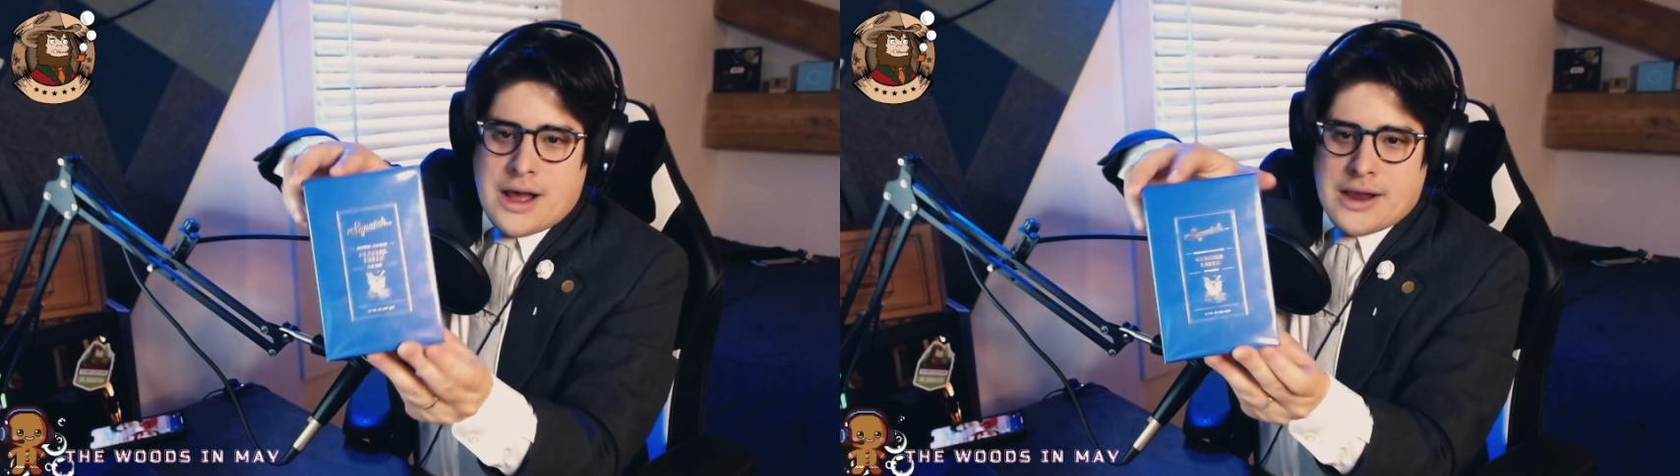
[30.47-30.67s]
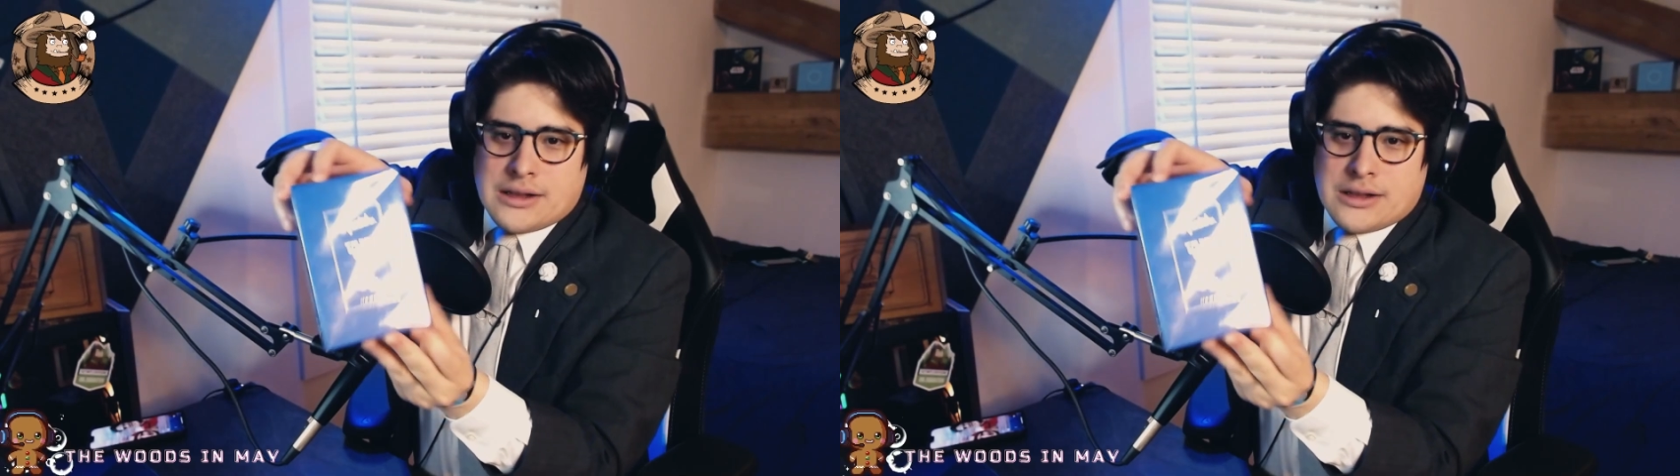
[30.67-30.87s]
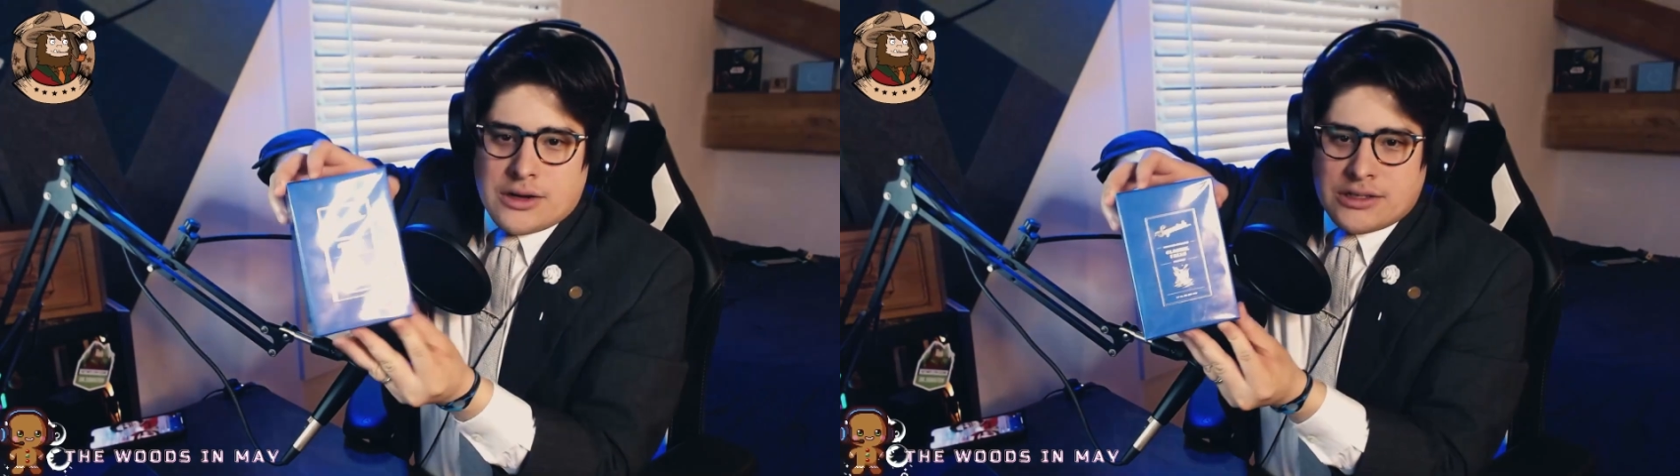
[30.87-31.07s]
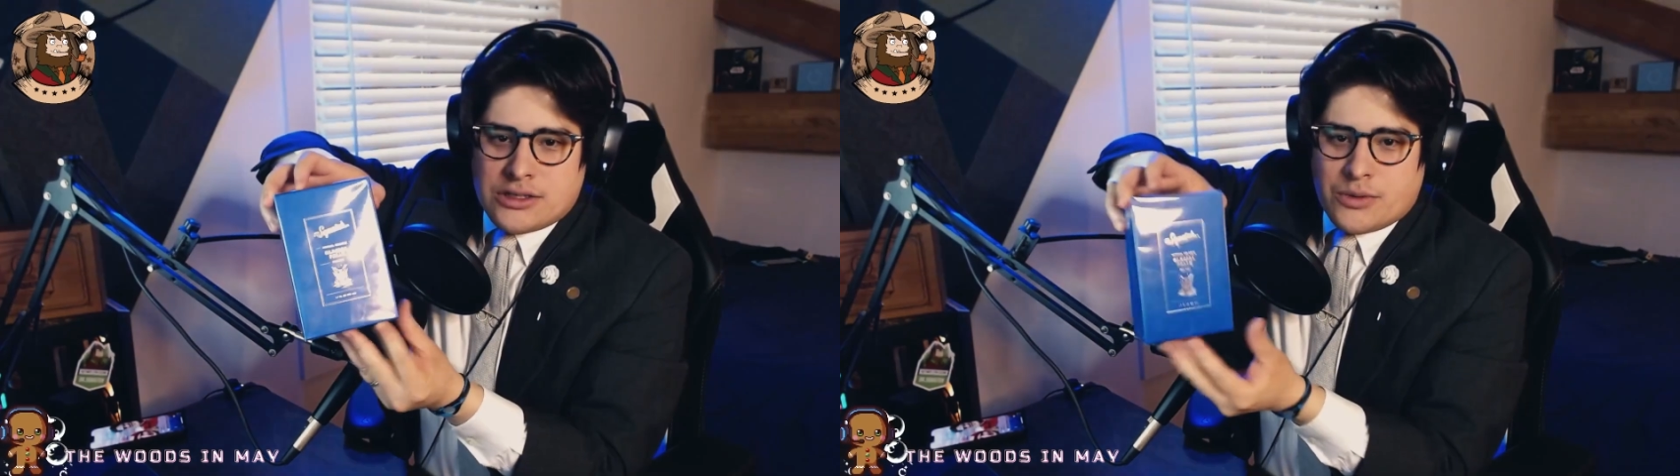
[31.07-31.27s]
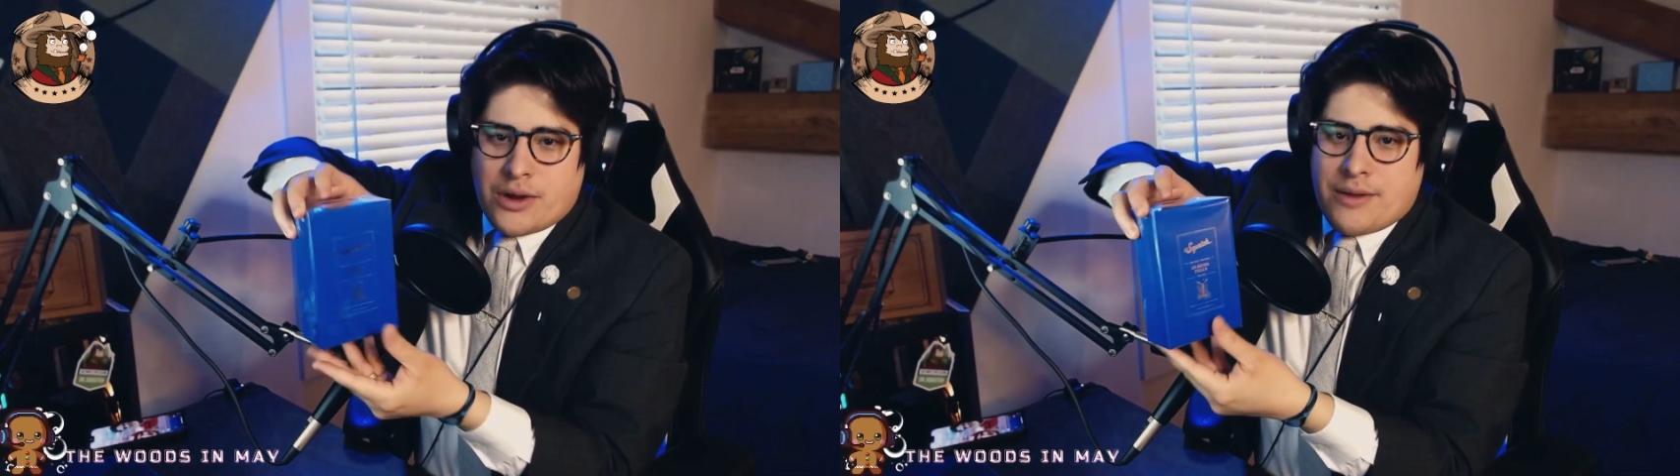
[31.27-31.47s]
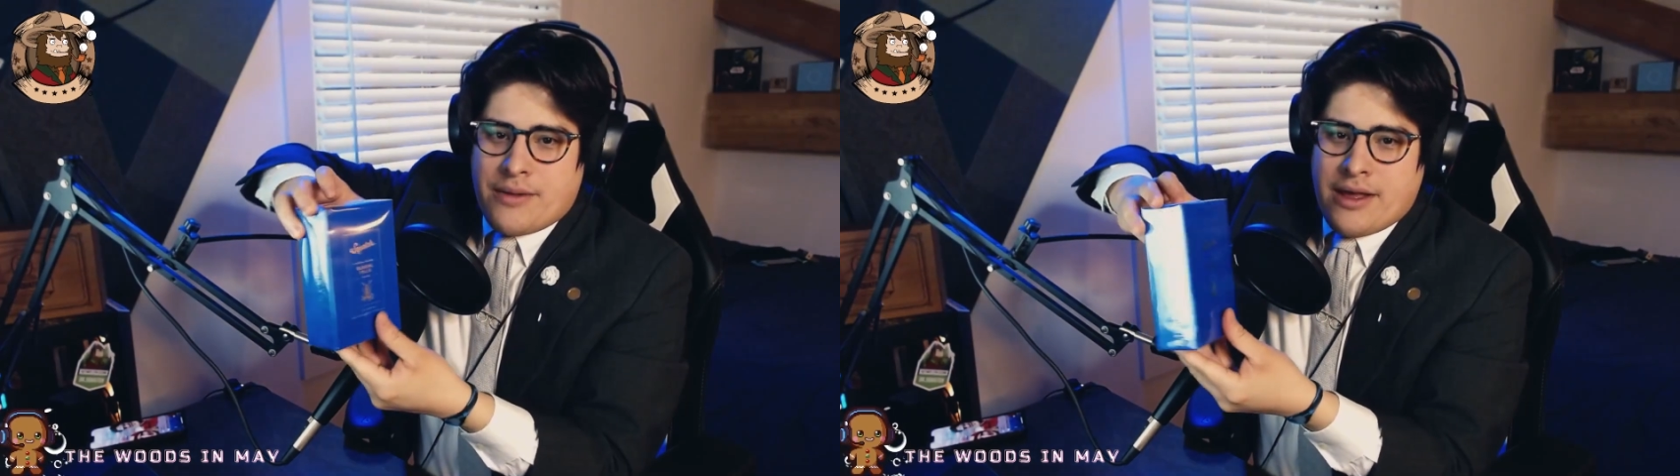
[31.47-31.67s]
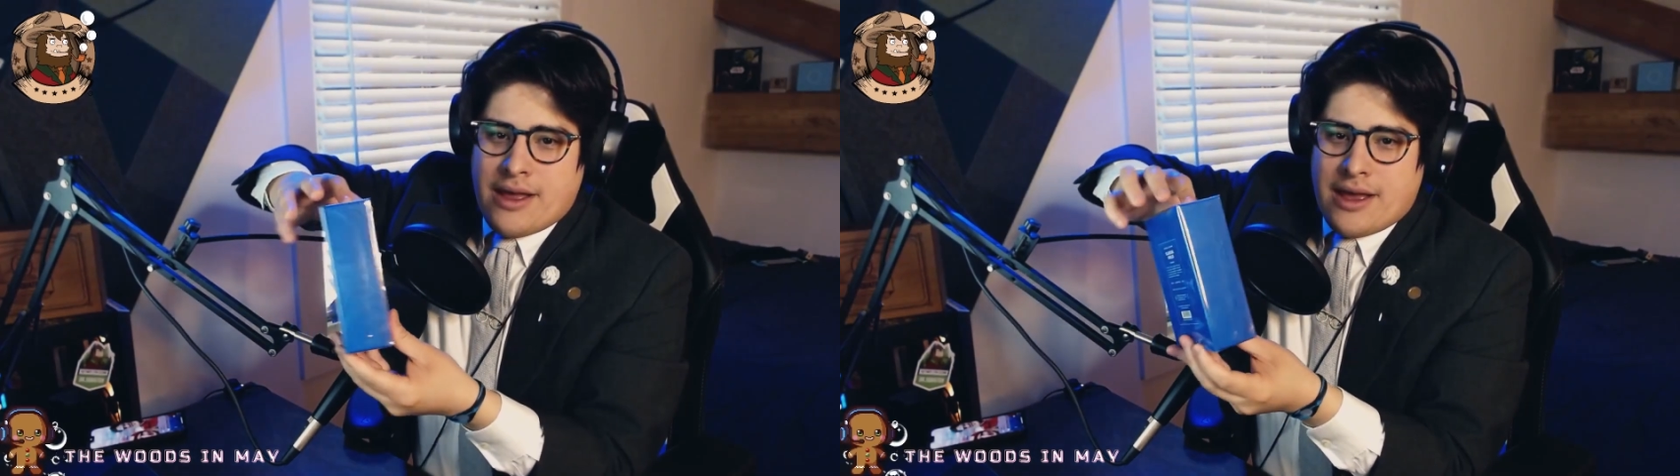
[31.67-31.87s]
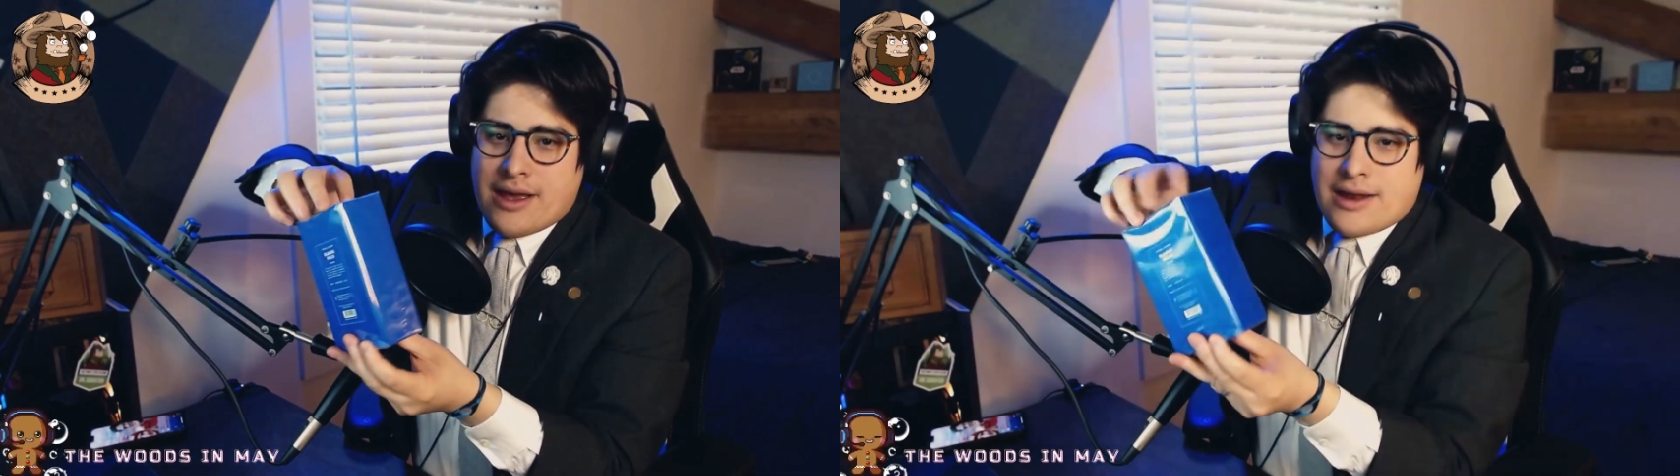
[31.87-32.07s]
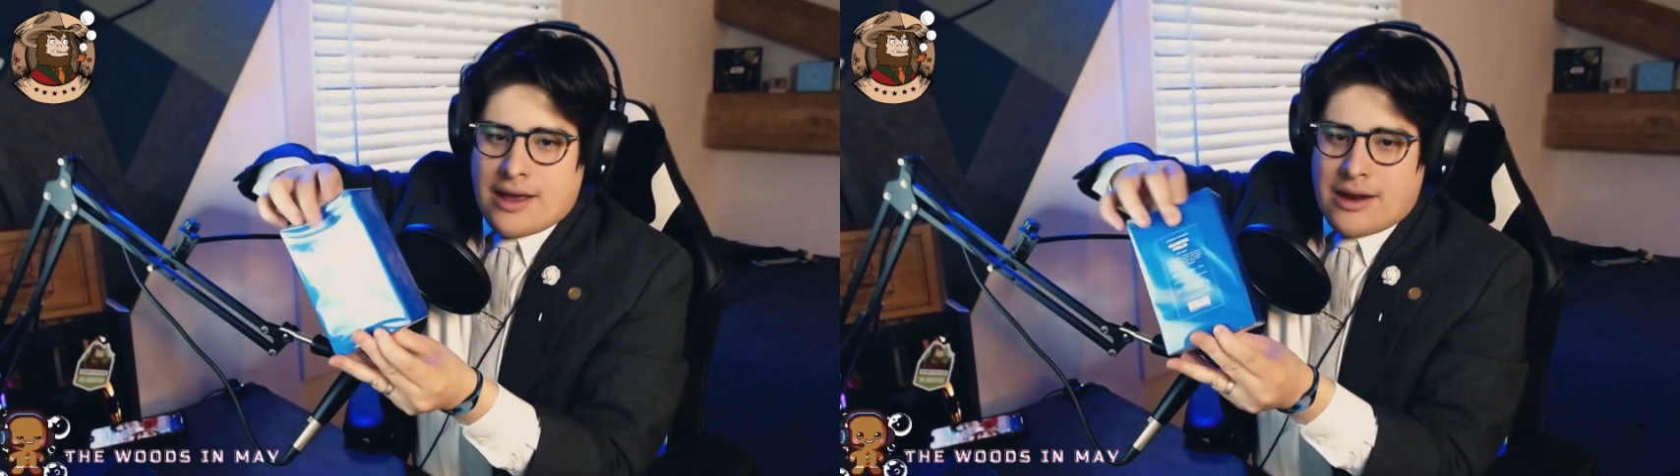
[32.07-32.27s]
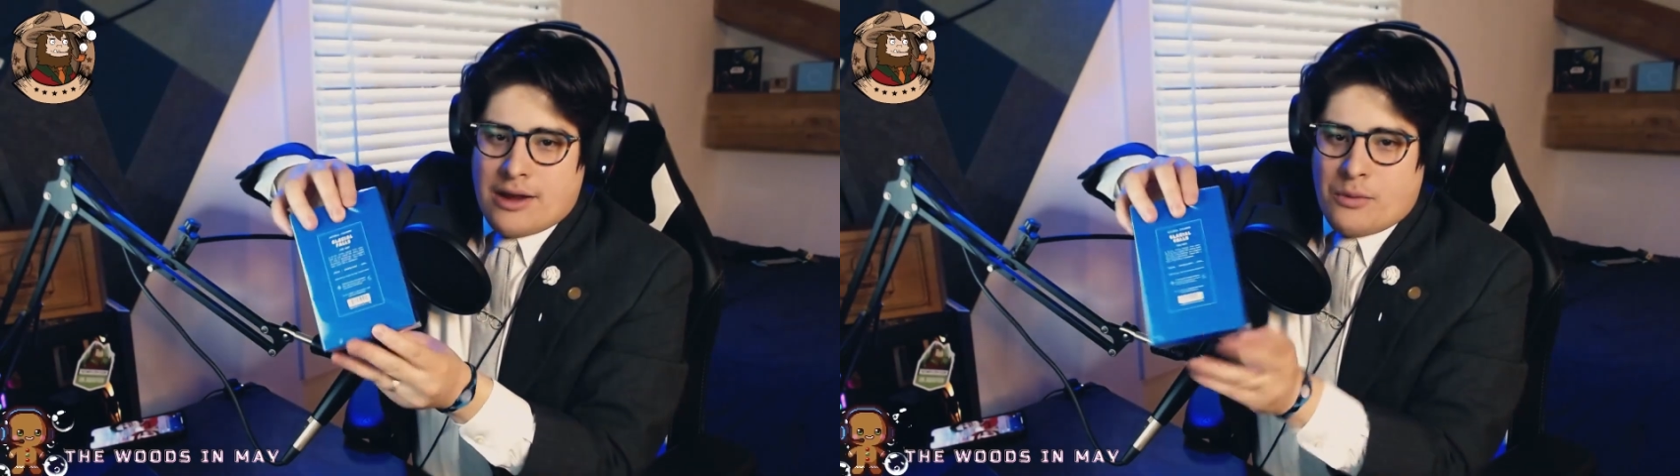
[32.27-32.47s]
kind of look to it. And
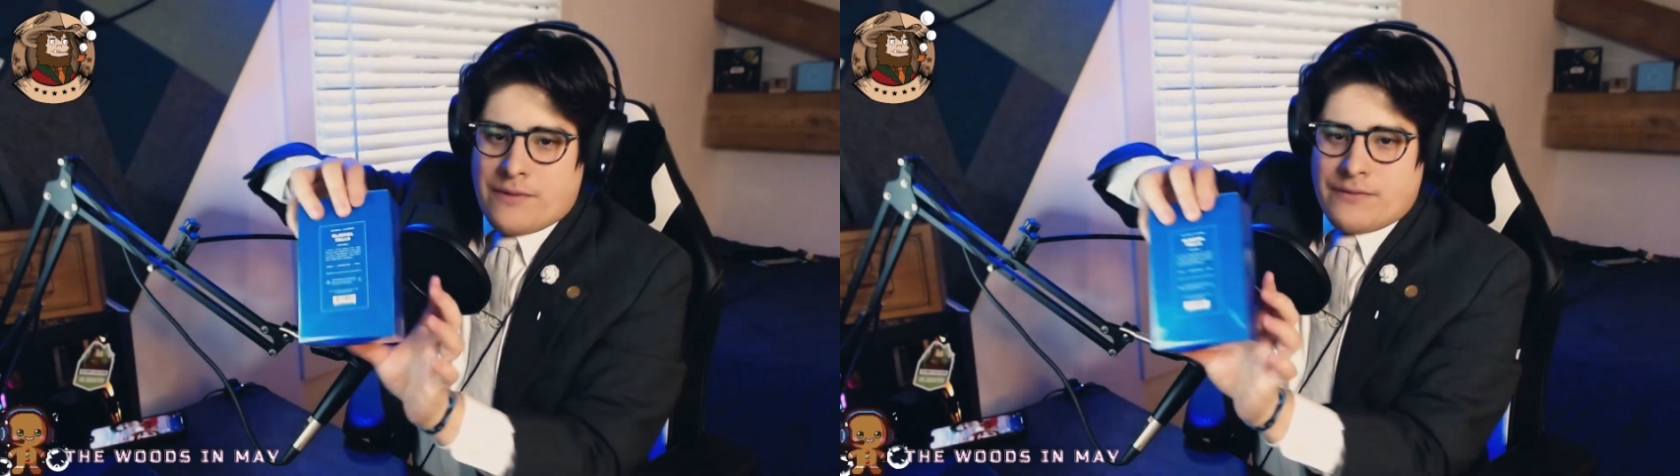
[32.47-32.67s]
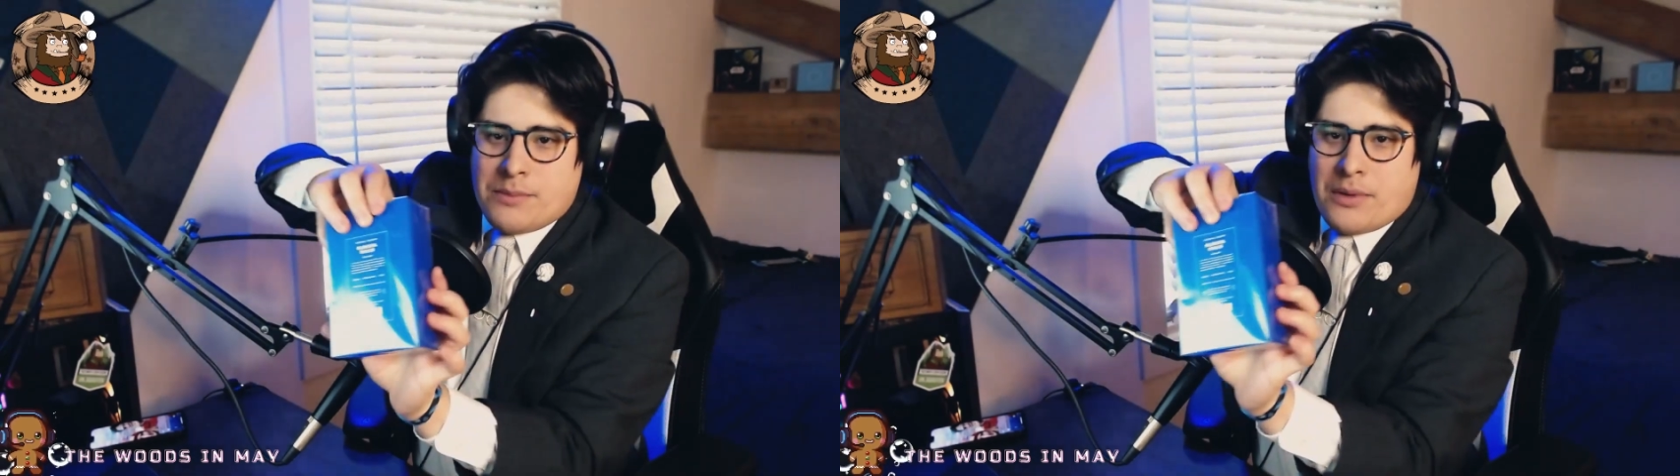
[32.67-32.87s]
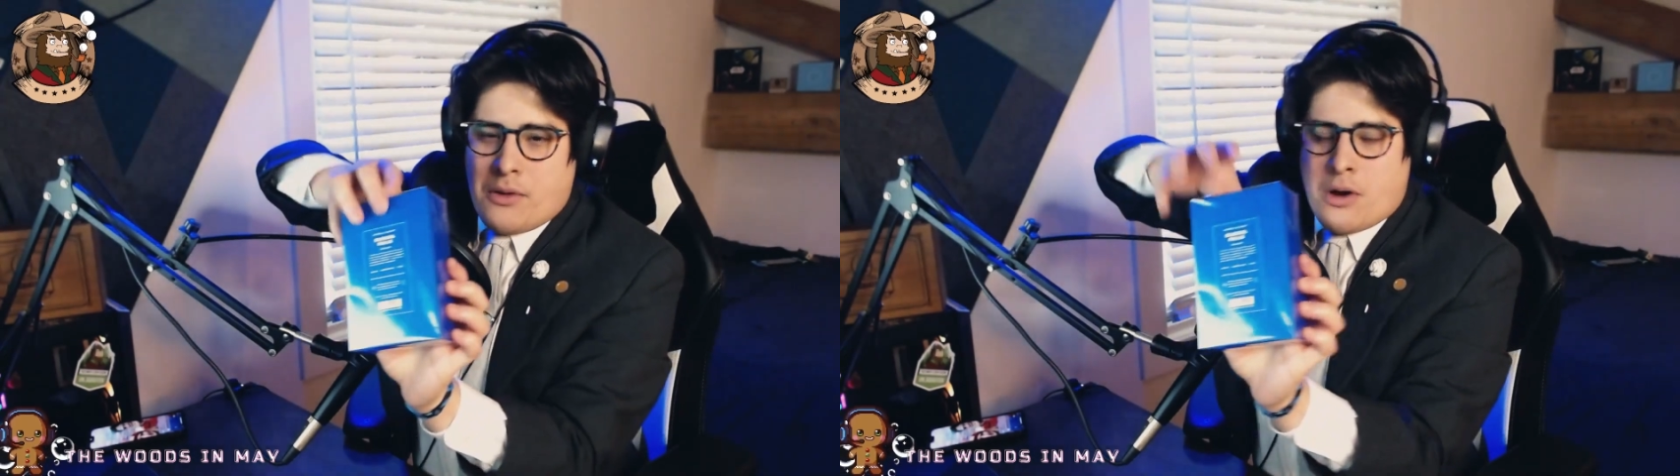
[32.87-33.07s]
then we flip it